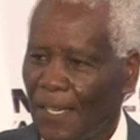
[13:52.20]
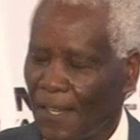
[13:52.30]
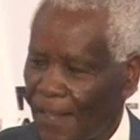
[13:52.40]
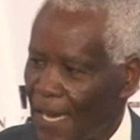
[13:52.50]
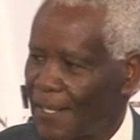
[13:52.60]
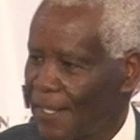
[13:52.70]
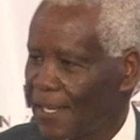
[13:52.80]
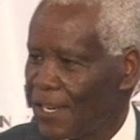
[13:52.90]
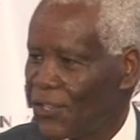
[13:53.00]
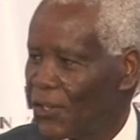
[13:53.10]

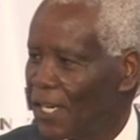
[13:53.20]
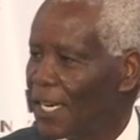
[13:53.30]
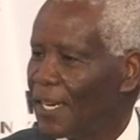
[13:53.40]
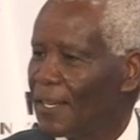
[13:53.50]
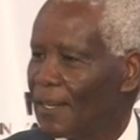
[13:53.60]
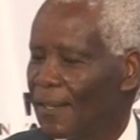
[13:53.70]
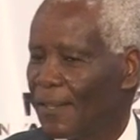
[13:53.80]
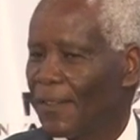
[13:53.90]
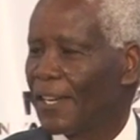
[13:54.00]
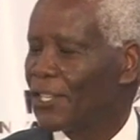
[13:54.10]
That is really
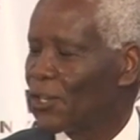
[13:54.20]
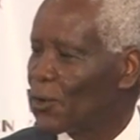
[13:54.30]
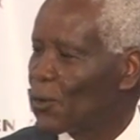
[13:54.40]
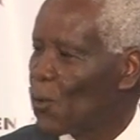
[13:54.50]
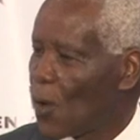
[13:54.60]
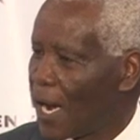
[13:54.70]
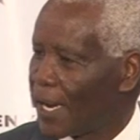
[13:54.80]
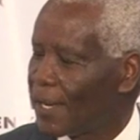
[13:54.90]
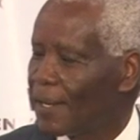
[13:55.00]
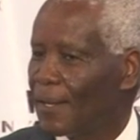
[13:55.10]
the reason
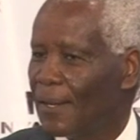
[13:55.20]
why